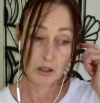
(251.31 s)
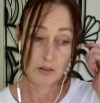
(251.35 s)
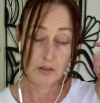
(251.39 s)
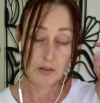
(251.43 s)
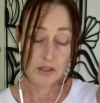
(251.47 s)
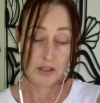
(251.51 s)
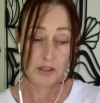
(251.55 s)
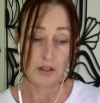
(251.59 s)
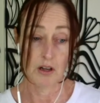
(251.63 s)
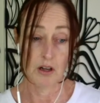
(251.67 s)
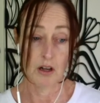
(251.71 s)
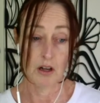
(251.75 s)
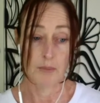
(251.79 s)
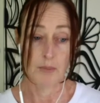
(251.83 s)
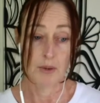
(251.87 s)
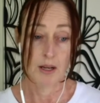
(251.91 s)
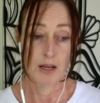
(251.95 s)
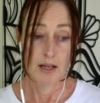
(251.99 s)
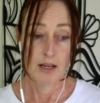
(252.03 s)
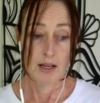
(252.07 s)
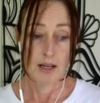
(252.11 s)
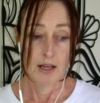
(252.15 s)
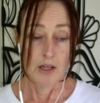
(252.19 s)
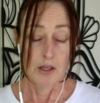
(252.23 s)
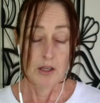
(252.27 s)
A lot of the
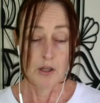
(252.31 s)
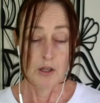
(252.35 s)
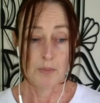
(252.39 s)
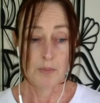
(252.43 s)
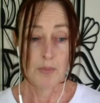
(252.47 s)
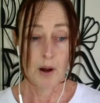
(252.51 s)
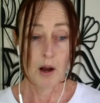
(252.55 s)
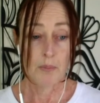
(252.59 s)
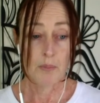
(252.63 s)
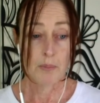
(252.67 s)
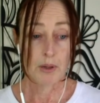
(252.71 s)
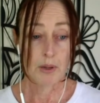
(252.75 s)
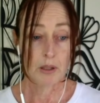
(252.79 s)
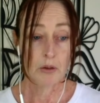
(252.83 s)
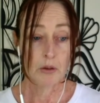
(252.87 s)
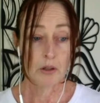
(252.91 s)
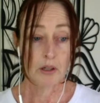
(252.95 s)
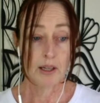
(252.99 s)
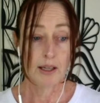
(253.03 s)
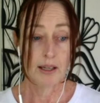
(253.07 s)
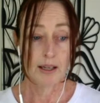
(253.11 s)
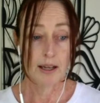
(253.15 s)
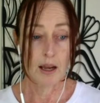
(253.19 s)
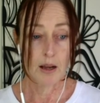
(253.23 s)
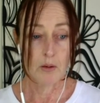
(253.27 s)
time, you might
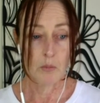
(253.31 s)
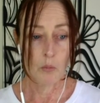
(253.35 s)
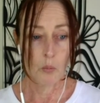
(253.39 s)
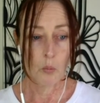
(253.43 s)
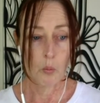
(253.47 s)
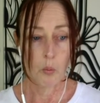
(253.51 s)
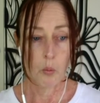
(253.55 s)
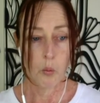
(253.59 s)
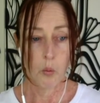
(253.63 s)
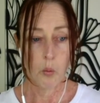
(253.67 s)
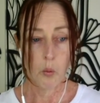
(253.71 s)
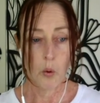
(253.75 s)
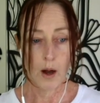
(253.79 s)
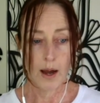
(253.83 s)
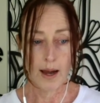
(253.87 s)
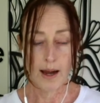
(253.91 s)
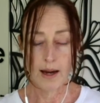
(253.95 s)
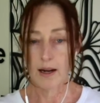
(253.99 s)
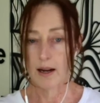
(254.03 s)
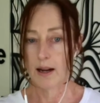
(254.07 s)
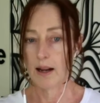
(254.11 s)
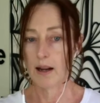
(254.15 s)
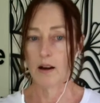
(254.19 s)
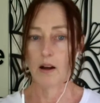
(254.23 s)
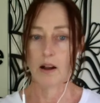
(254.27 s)
be looking at,
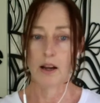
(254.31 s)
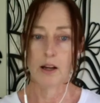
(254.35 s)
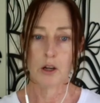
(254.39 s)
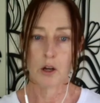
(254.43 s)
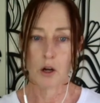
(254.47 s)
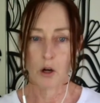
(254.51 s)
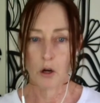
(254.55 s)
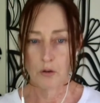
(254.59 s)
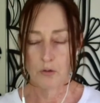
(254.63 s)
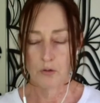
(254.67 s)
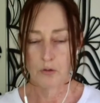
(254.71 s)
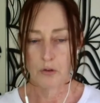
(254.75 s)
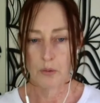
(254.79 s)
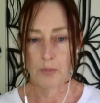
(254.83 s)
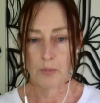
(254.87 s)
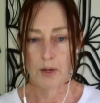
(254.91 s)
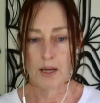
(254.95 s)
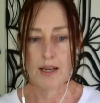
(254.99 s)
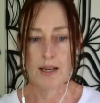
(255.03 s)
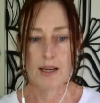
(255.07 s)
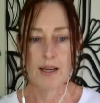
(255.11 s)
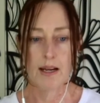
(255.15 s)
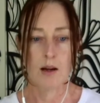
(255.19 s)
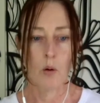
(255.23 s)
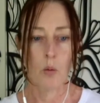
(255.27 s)
where can I go
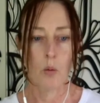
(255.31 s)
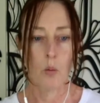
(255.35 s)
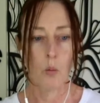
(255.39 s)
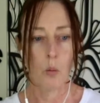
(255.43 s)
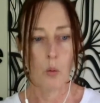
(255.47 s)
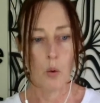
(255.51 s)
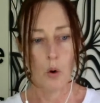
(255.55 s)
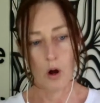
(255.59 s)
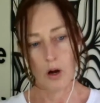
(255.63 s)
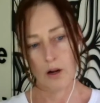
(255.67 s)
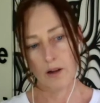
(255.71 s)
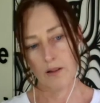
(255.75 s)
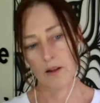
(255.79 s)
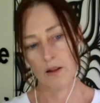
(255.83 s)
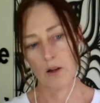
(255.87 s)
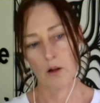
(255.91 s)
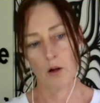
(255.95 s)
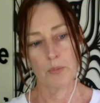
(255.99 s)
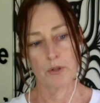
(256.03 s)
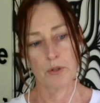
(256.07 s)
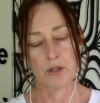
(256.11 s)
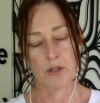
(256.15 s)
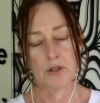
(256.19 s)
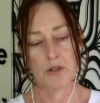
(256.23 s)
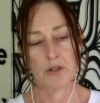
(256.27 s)
from here? What are
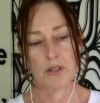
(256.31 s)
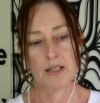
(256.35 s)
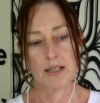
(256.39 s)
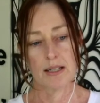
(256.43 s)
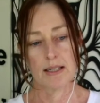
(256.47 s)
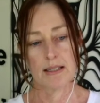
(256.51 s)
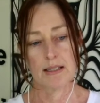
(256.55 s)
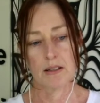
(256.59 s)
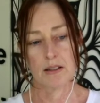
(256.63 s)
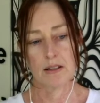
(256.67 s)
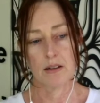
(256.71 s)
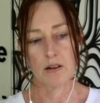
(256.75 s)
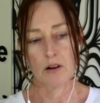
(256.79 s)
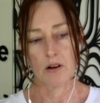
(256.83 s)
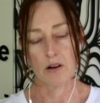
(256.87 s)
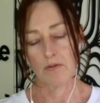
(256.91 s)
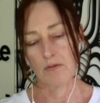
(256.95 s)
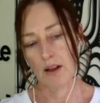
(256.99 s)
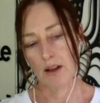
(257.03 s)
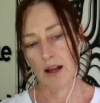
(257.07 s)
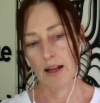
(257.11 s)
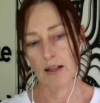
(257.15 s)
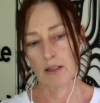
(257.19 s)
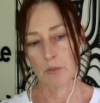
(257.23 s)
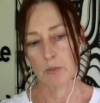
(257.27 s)
the opportunities that
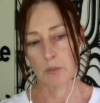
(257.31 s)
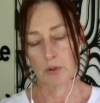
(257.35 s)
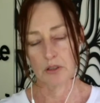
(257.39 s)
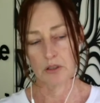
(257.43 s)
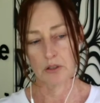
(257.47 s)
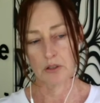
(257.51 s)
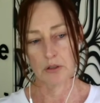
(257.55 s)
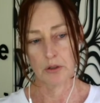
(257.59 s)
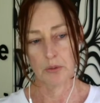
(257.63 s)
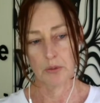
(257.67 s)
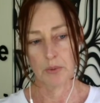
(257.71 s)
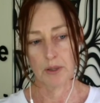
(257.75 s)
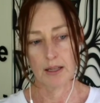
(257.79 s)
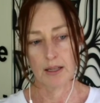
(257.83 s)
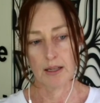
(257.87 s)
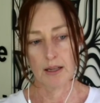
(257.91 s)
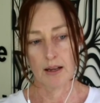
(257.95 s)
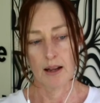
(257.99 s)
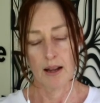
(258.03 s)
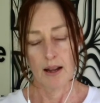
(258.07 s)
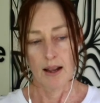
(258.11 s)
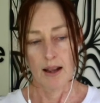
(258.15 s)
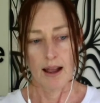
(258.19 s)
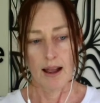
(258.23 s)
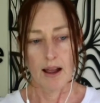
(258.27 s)
are available to
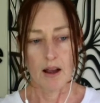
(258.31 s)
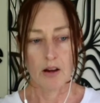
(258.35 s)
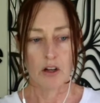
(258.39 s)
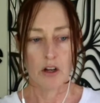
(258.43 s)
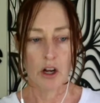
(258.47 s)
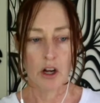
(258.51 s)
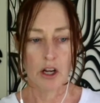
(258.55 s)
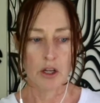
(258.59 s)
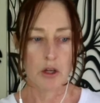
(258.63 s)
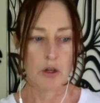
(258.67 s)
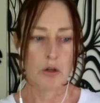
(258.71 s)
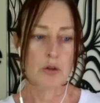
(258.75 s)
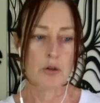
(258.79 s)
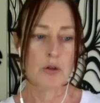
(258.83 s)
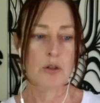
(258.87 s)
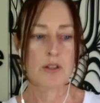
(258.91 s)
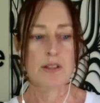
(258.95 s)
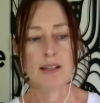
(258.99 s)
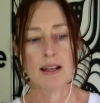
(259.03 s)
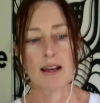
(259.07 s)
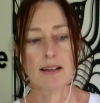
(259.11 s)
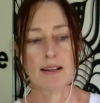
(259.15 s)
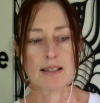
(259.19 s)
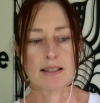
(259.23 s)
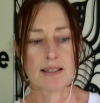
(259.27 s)
me, and how can I
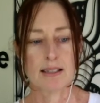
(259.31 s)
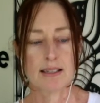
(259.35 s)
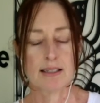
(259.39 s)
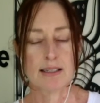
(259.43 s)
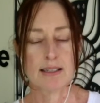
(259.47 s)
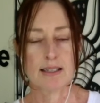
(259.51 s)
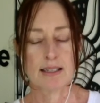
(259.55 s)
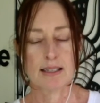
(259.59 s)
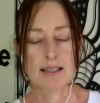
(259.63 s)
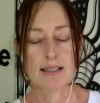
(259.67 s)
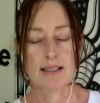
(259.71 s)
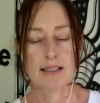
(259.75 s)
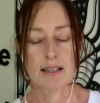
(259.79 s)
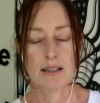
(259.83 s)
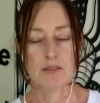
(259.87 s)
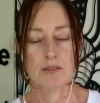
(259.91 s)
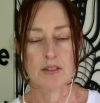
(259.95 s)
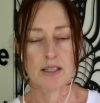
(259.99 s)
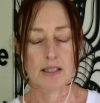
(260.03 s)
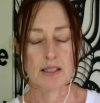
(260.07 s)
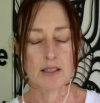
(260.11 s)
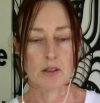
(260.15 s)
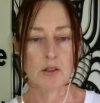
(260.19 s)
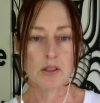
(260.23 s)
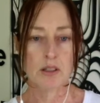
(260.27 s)
use that existing
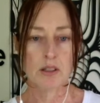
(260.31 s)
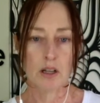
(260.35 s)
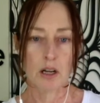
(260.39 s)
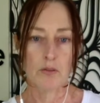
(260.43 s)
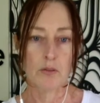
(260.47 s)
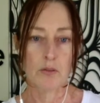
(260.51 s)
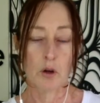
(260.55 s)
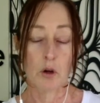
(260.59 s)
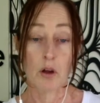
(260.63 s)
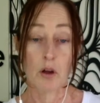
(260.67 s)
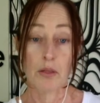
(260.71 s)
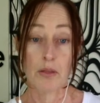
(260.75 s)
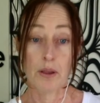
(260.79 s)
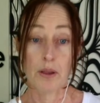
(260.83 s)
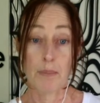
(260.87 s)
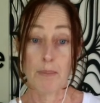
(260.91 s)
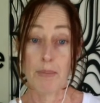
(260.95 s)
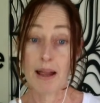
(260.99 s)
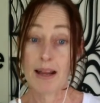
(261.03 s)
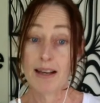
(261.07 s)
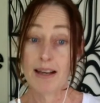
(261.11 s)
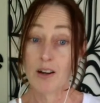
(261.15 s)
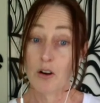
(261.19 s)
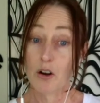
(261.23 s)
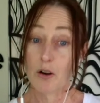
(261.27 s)
set of skills that I've got
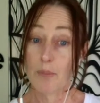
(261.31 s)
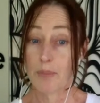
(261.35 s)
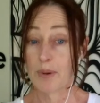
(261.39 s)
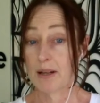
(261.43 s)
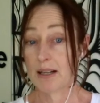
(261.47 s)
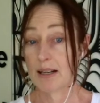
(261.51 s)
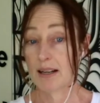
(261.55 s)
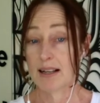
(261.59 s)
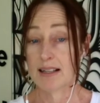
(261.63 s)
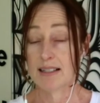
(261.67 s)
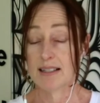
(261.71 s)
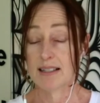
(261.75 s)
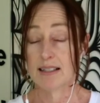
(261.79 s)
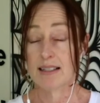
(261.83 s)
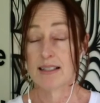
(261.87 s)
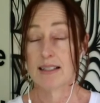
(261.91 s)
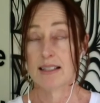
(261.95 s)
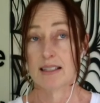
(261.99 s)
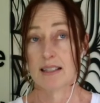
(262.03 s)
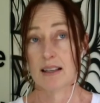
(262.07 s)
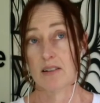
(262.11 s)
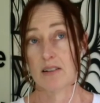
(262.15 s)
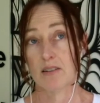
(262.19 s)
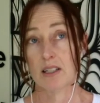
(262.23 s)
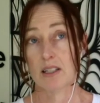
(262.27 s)
that may not be
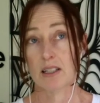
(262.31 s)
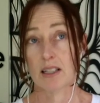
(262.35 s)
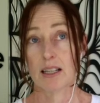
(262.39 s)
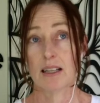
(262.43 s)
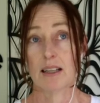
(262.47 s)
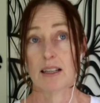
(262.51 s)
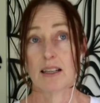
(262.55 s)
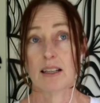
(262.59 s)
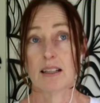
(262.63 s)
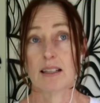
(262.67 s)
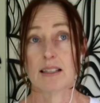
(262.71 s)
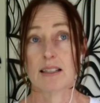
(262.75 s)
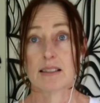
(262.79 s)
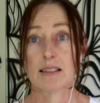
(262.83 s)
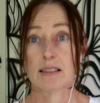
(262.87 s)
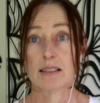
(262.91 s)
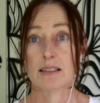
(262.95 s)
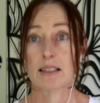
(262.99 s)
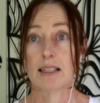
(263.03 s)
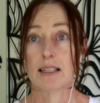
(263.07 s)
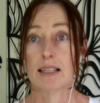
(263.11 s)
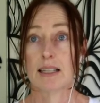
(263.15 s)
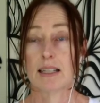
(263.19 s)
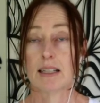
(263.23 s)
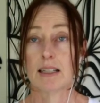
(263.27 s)
necessarily
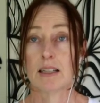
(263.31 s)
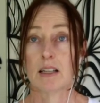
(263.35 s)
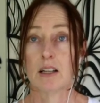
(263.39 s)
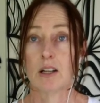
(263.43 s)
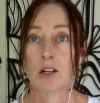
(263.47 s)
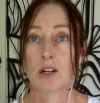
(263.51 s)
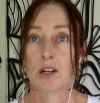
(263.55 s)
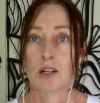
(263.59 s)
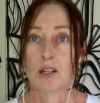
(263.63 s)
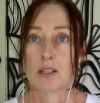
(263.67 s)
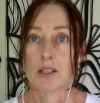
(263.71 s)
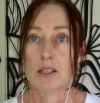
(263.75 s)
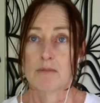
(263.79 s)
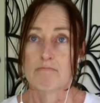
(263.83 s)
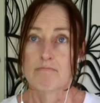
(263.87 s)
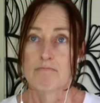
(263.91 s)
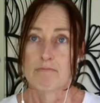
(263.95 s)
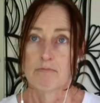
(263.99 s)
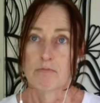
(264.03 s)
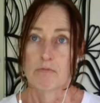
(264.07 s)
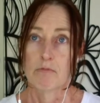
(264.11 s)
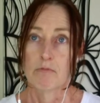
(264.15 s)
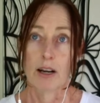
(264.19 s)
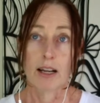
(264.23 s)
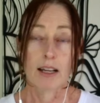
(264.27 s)
easily
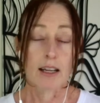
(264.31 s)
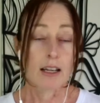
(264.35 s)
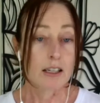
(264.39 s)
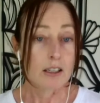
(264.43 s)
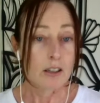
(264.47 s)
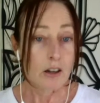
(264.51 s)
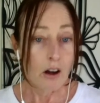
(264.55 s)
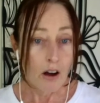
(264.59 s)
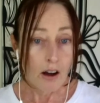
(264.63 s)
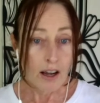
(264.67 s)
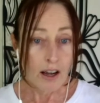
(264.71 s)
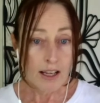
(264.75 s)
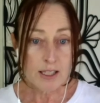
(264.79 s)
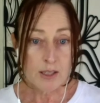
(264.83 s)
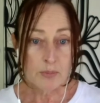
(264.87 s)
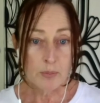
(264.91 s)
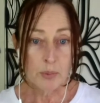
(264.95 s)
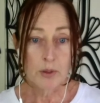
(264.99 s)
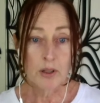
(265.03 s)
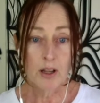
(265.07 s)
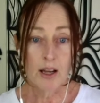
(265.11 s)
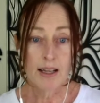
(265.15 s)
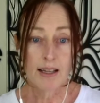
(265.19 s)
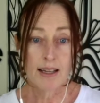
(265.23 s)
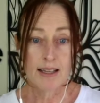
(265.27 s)

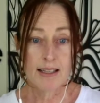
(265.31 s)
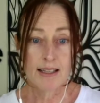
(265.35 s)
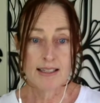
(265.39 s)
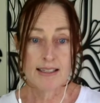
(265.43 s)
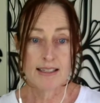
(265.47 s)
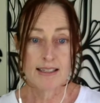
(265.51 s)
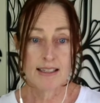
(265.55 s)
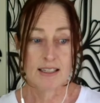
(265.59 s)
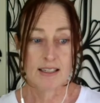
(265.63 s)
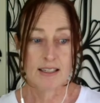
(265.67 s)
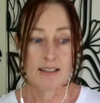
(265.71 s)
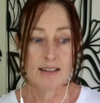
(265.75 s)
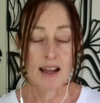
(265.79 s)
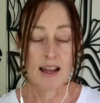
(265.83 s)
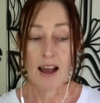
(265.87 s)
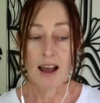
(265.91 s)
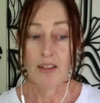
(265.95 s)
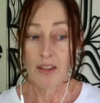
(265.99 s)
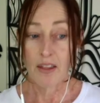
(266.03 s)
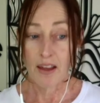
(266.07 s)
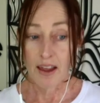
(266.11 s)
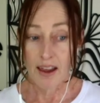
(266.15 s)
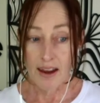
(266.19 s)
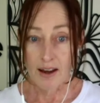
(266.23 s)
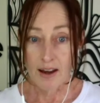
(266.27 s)
recognizable, I guess,
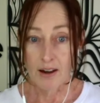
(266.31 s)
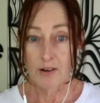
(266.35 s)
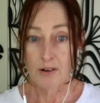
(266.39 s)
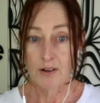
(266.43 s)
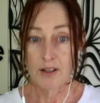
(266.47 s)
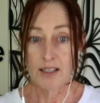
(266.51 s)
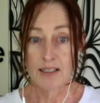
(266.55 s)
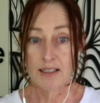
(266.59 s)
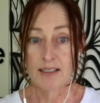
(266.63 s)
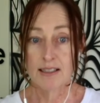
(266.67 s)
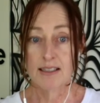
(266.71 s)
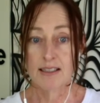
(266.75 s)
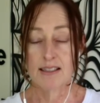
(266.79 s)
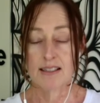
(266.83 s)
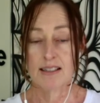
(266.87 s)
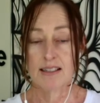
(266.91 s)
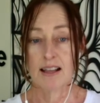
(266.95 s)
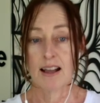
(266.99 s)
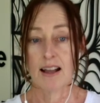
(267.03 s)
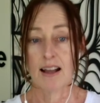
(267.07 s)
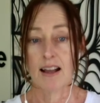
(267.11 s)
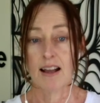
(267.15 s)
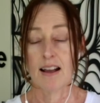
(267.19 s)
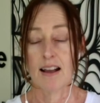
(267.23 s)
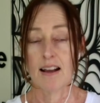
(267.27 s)
in other areas?